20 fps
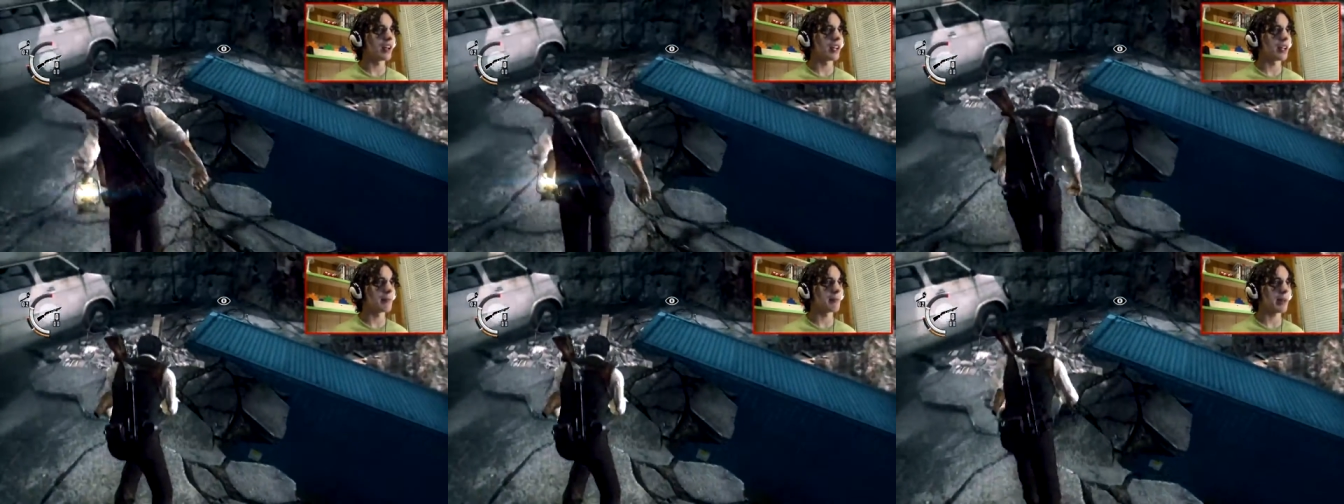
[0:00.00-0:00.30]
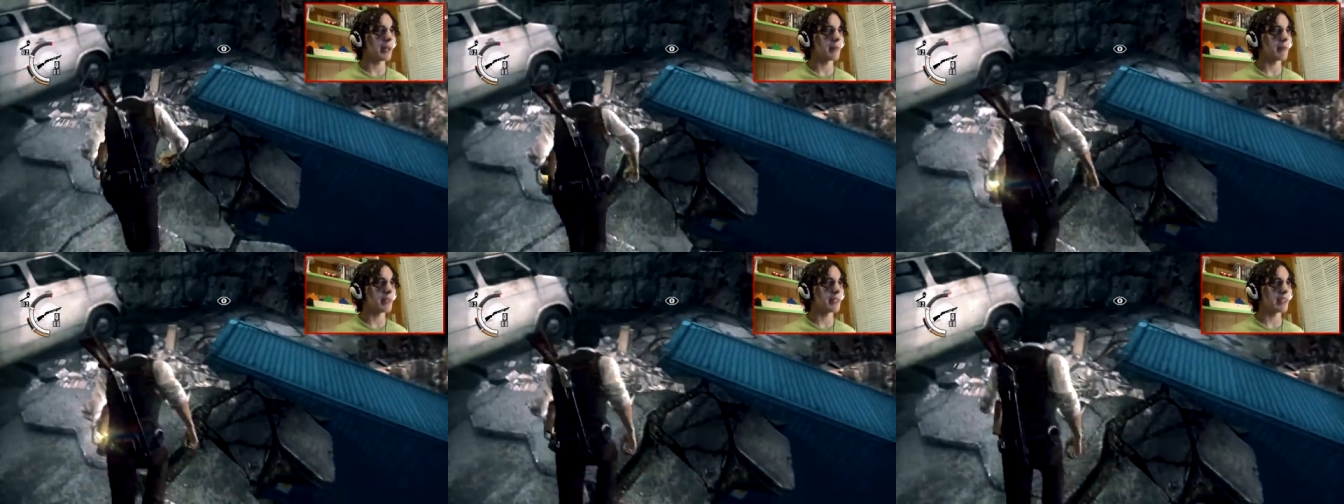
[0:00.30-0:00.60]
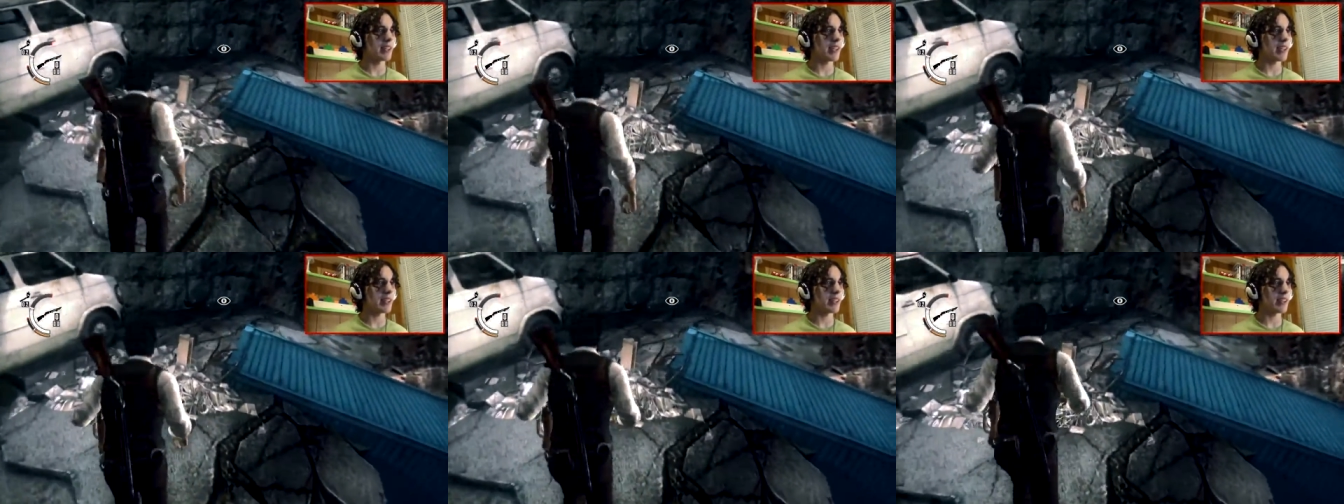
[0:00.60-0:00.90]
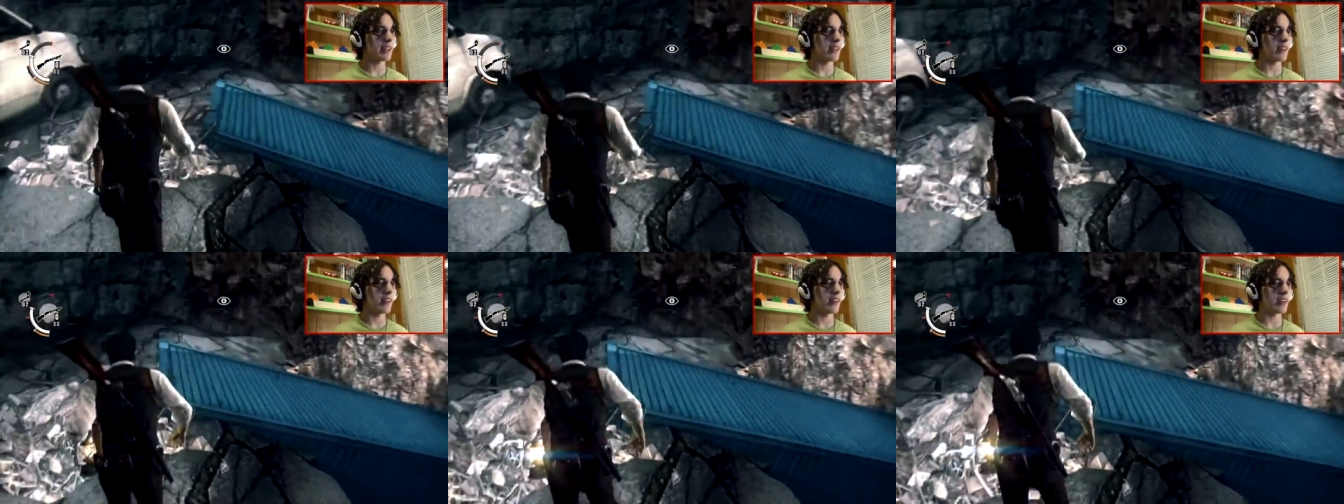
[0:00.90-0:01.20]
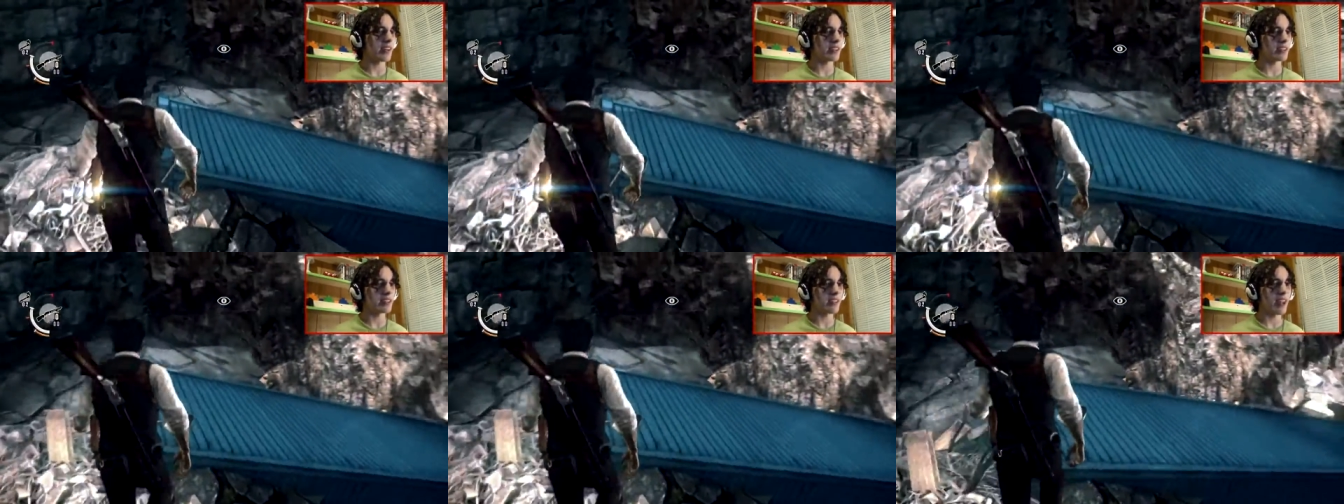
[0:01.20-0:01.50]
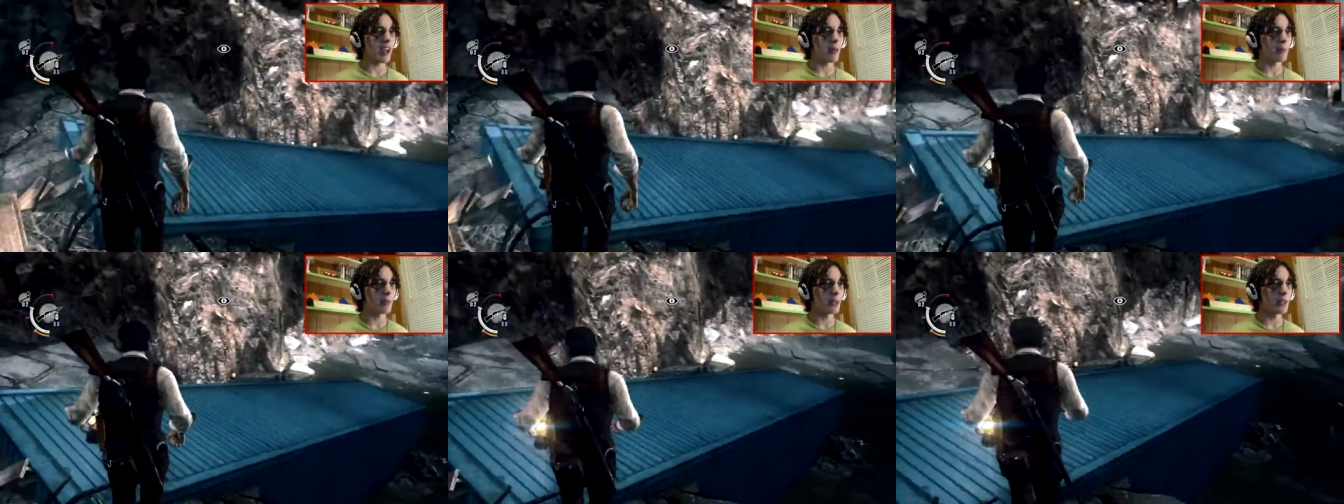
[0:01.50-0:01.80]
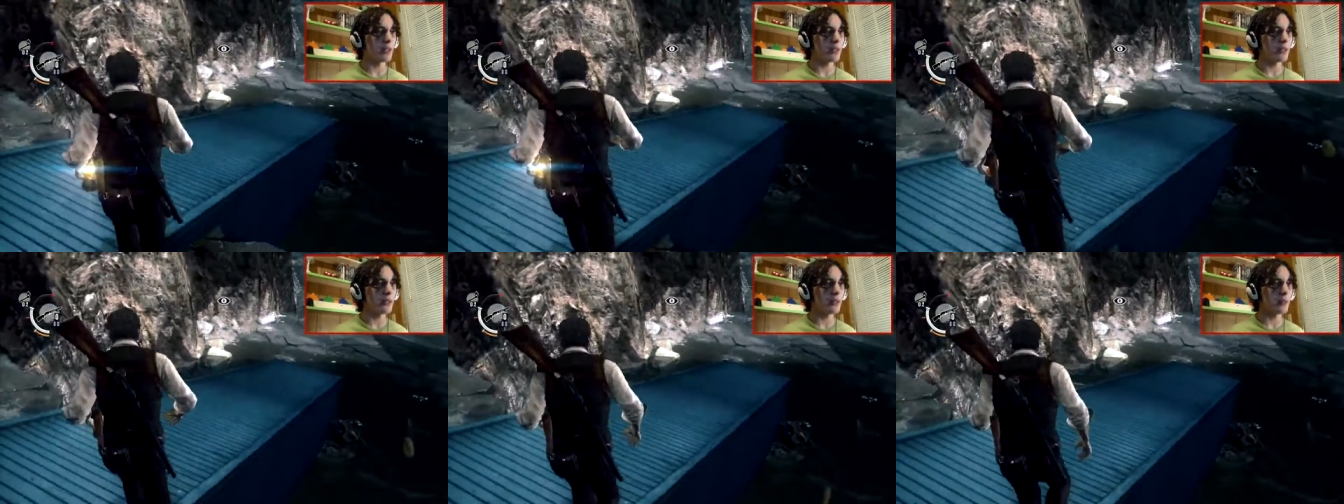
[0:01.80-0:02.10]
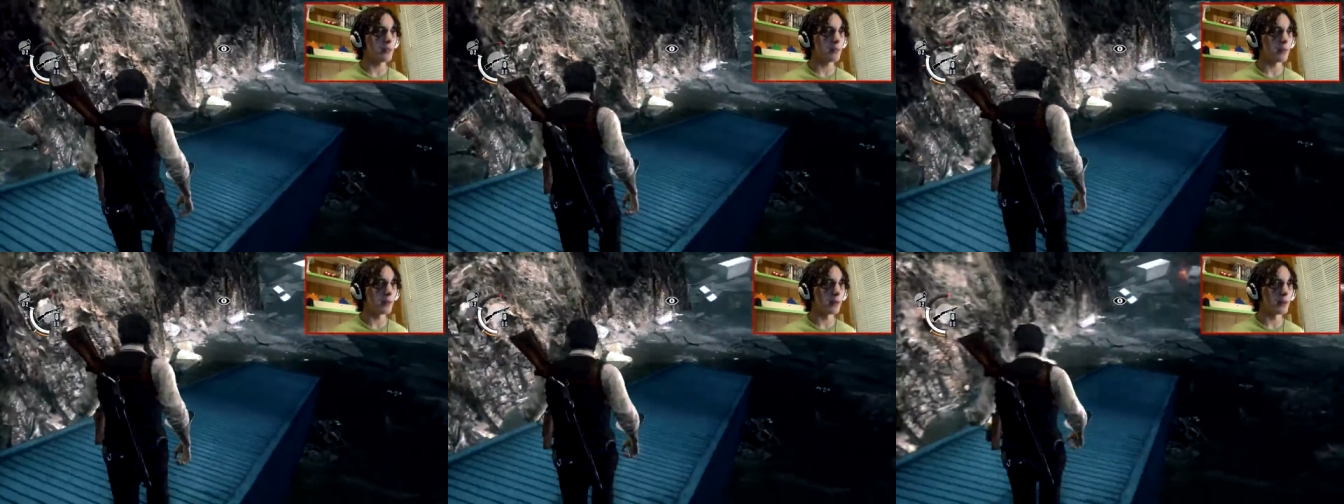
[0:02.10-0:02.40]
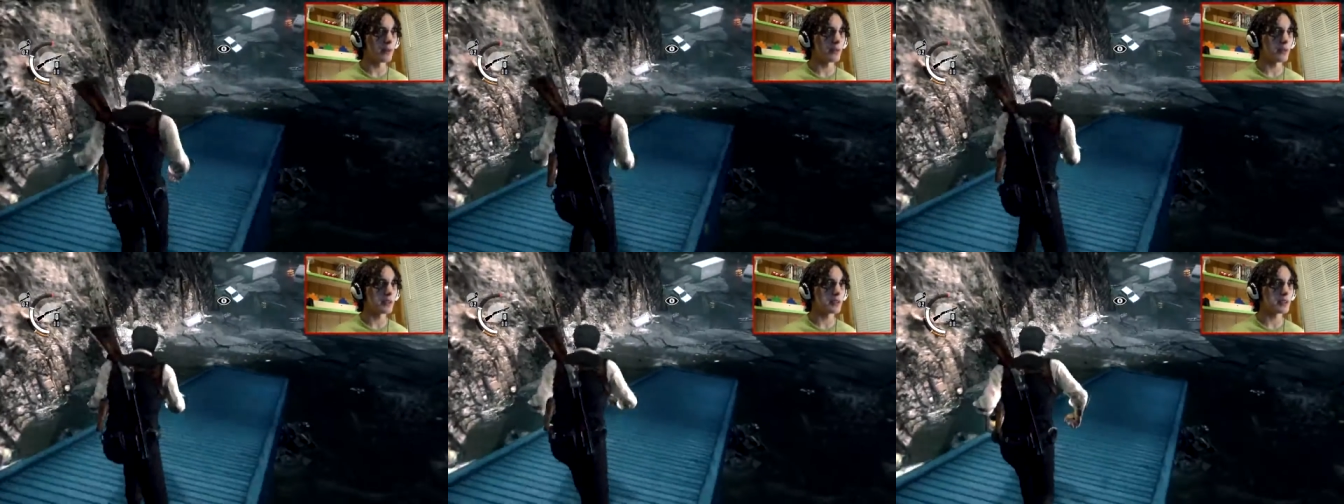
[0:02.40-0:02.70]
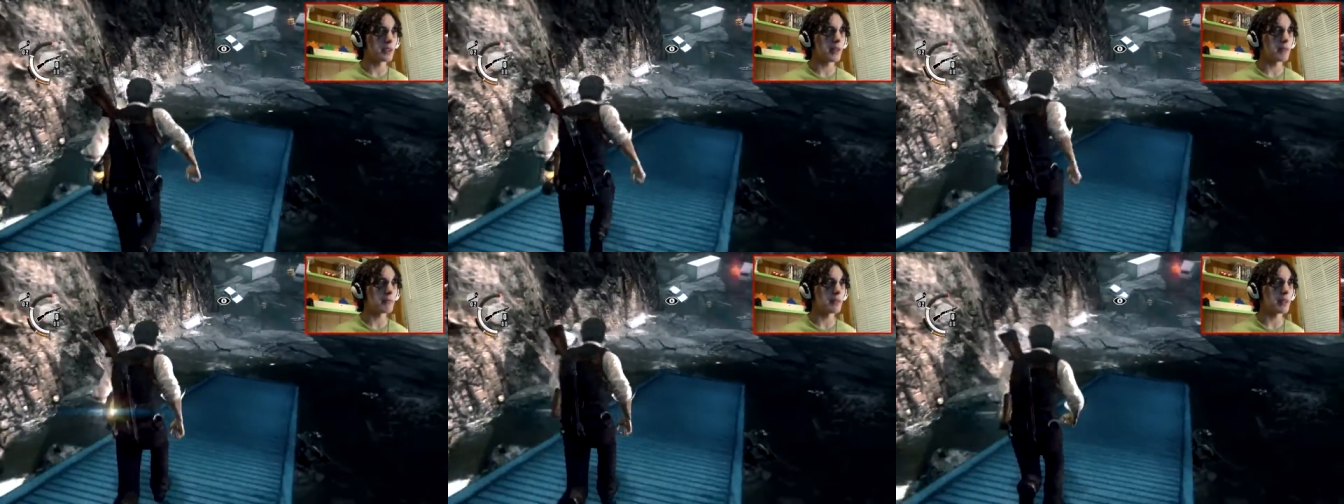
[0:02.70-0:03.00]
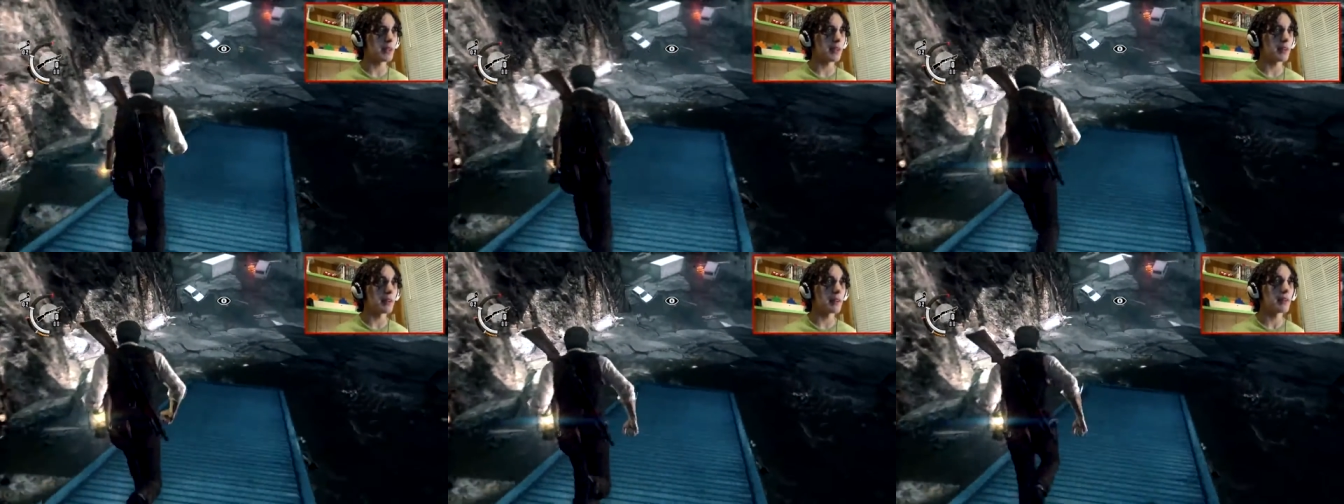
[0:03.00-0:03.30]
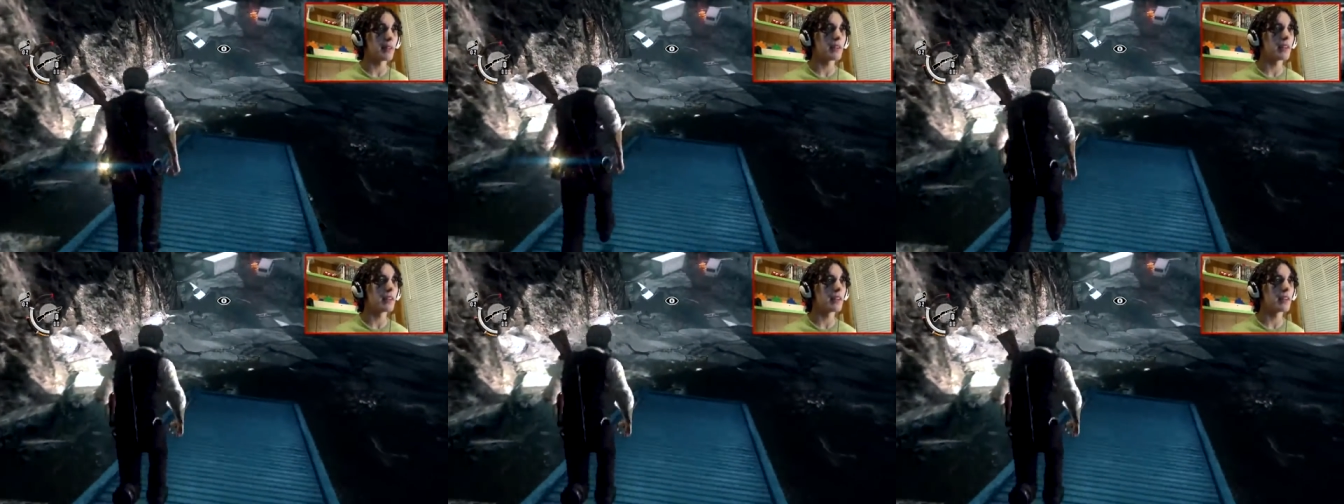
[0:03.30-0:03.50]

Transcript: I might be taking the longest time to do it, but we're doing something.